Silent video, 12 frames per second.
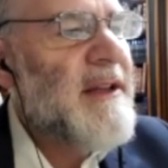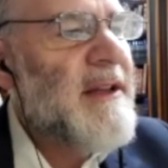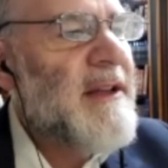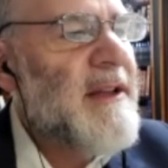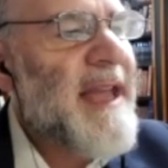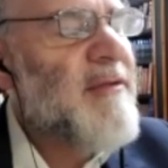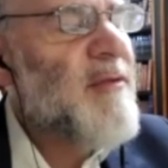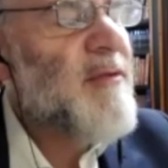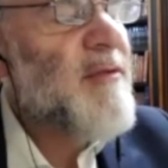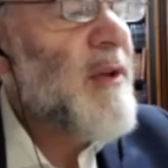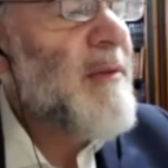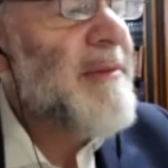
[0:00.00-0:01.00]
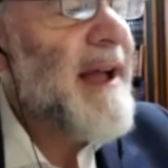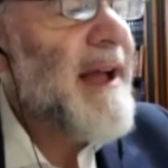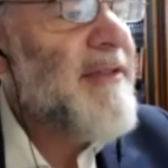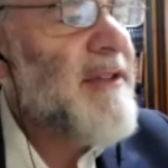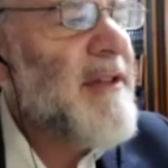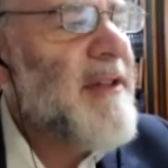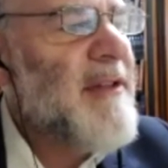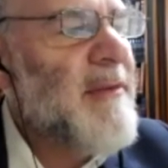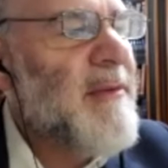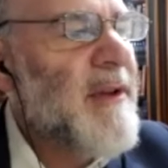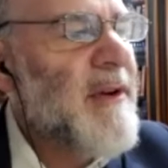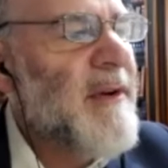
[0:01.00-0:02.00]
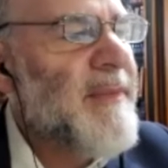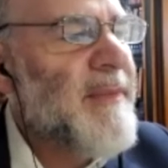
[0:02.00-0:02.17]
can't use willow blast either. Willow,